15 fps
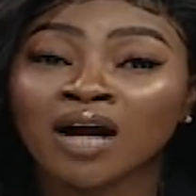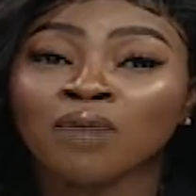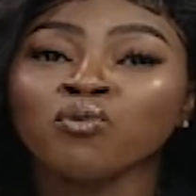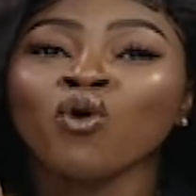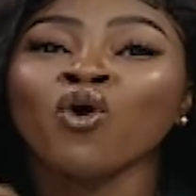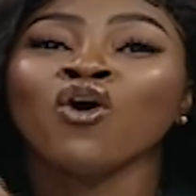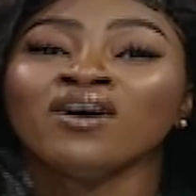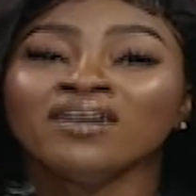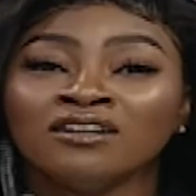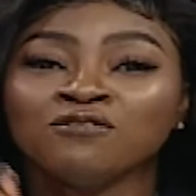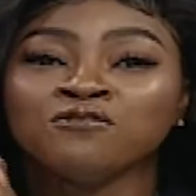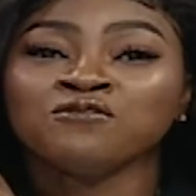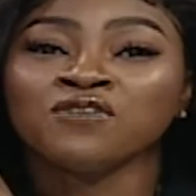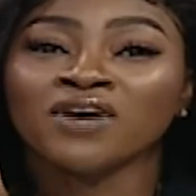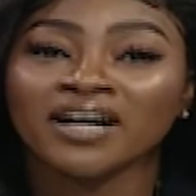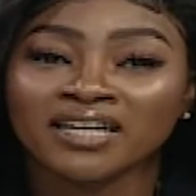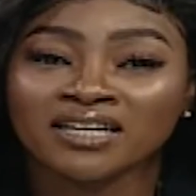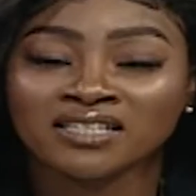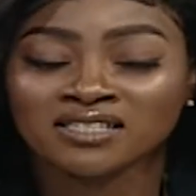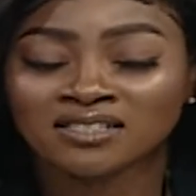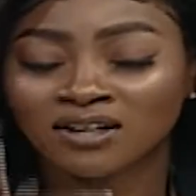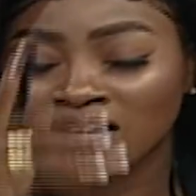Cup
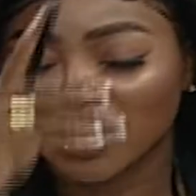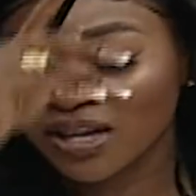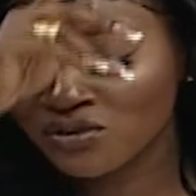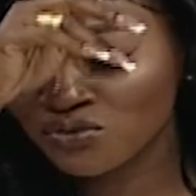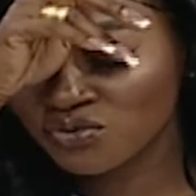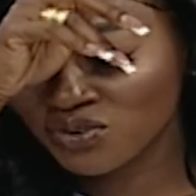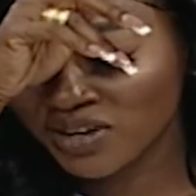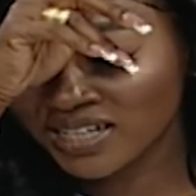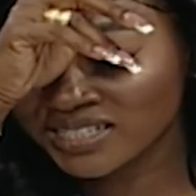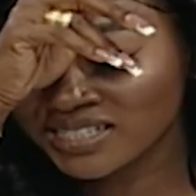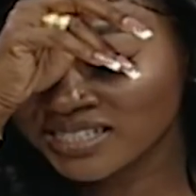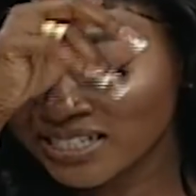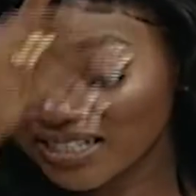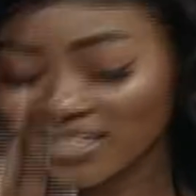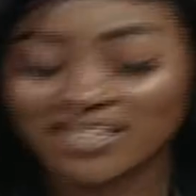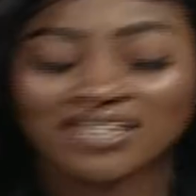qualifiers every yeah. day.